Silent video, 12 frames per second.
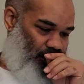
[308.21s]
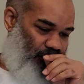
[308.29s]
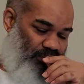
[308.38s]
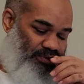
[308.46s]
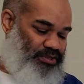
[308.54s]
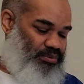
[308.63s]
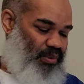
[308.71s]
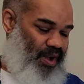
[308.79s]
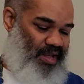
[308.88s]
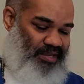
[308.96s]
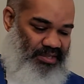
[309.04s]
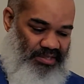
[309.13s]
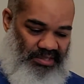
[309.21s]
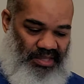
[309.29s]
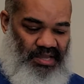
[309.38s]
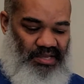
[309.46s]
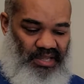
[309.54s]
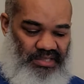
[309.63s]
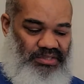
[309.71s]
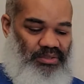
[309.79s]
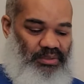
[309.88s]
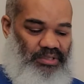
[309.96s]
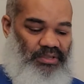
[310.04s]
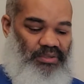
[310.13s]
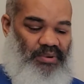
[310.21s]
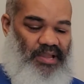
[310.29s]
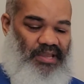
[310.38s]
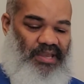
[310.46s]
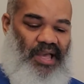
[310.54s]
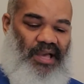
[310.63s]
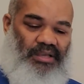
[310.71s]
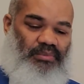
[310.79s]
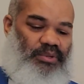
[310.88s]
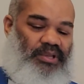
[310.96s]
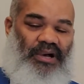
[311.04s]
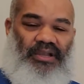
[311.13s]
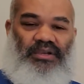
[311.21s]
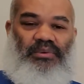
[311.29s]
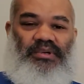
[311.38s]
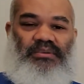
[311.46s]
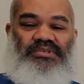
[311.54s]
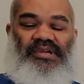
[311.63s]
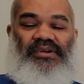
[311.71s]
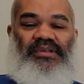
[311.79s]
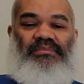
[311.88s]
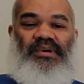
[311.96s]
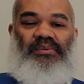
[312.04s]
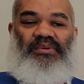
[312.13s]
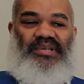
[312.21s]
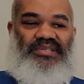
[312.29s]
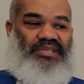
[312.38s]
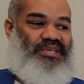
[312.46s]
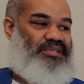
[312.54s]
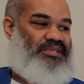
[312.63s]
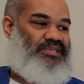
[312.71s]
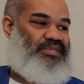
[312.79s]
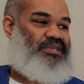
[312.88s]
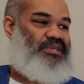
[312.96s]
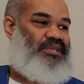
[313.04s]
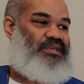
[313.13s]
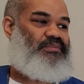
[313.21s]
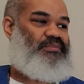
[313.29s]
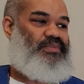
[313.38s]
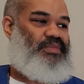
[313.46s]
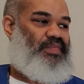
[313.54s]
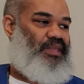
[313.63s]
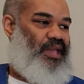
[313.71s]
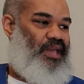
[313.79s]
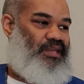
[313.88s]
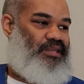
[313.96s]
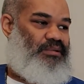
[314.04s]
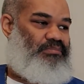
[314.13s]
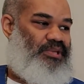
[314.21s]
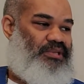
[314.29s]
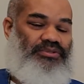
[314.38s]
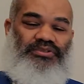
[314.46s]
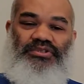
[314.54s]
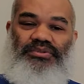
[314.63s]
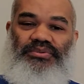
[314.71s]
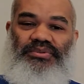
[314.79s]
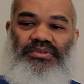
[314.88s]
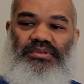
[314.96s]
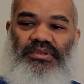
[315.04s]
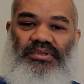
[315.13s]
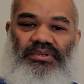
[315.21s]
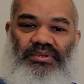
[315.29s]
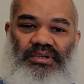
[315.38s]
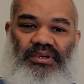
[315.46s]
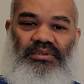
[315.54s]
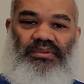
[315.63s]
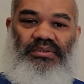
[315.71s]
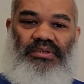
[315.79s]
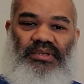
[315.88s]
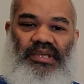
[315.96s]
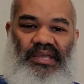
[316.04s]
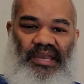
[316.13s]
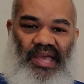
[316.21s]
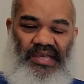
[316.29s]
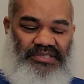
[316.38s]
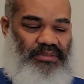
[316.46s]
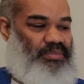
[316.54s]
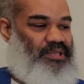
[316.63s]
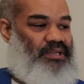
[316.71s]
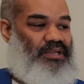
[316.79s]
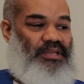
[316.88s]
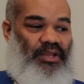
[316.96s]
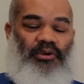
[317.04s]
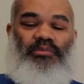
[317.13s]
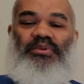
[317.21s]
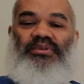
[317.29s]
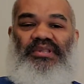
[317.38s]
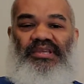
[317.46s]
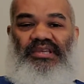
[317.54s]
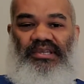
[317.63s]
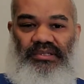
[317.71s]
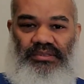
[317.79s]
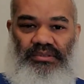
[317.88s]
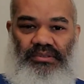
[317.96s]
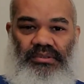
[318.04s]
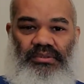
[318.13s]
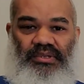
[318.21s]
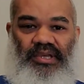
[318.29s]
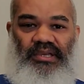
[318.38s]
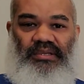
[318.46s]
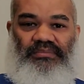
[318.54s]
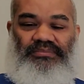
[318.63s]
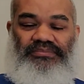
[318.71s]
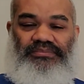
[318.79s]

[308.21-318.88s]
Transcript: Which is why this thing that's going on right now, and we all know what I'm talking about when I say this thing and the Beetlejuice, you know, it has to be a global thing, okay?